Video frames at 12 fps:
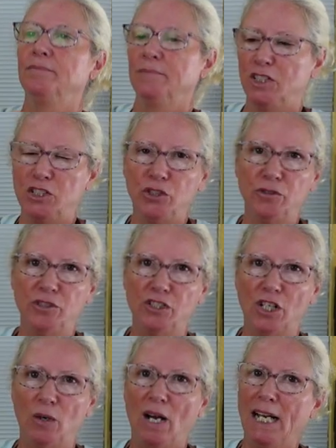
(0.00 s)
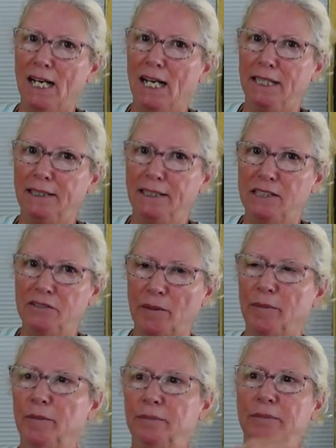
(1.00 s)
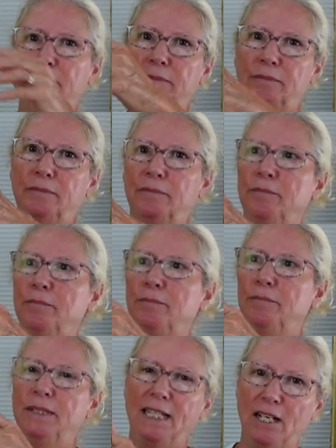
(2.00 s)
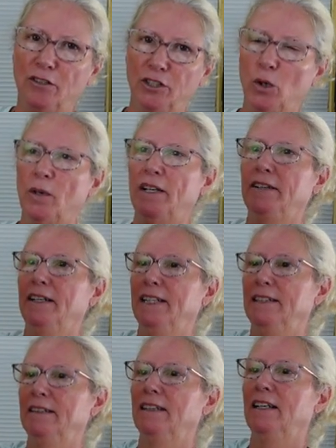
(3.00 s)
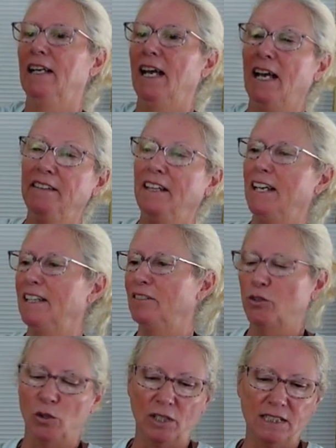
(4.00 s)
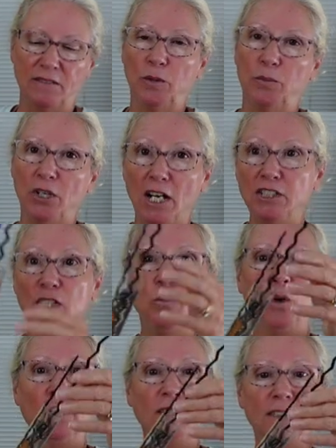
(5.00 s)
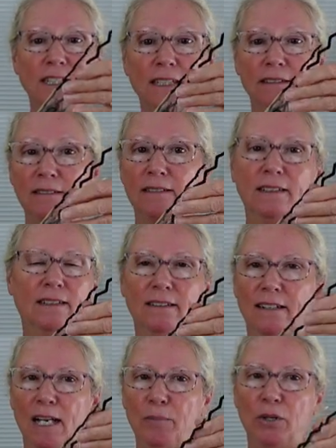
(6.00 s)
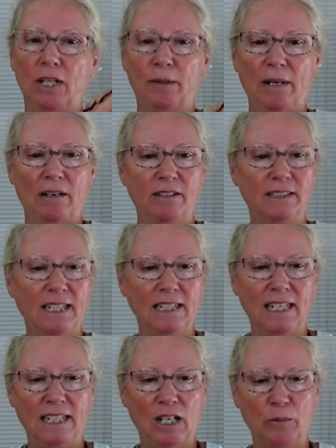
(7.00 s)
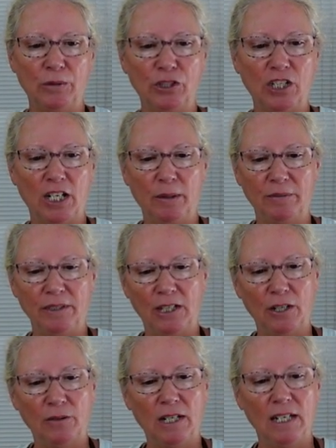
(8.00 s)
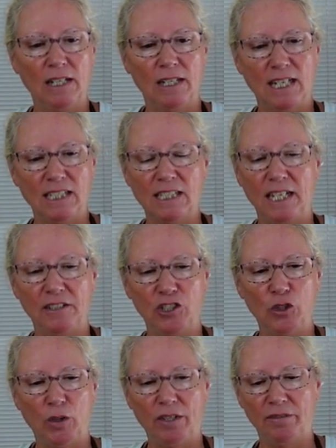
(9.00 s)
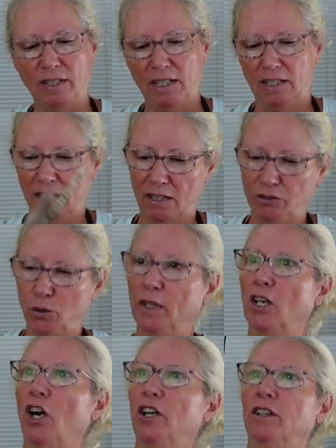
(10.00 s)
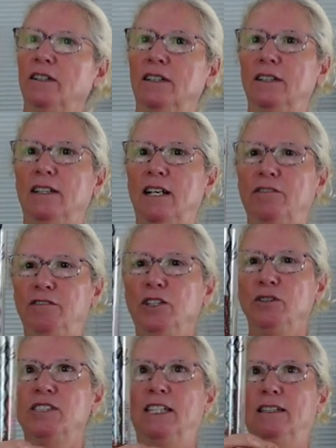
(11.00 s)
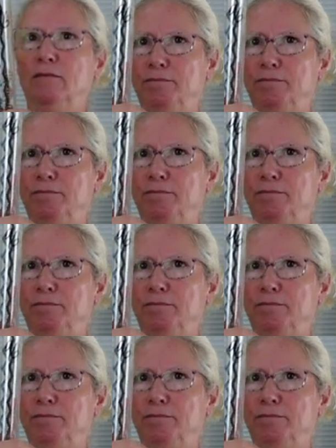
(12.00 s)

the students know I hide these from them, but they all know where they're hidden. And then, of course, if the project warrants it, I pull them out because I can't help but share them. You know, that's kind of the joy of doing art and fusing